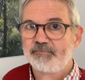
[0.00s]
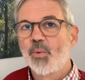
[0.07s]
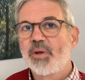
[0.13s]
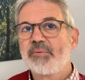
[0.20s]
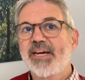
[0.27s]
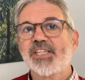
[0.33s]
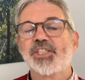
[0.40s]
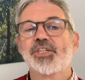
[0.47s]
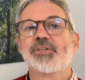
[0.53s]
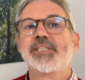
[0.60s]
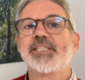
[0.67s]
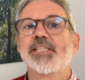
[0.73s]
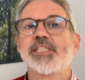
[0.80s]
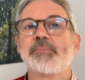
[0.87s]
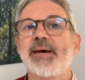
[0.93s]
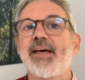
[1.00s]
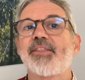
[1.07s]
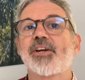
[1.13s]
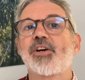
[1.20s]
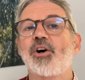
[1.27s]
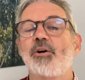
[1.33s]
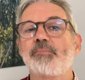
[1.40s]
We make choices about the
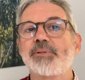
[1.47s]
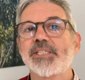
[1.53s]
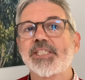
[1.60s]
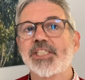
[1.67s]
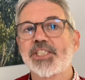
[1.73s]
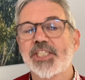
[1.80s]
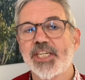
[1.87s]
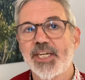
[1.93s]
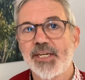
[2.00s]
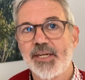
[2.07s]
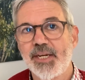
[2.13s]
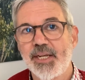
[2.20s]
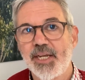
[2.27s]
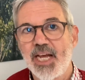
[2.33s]
composition,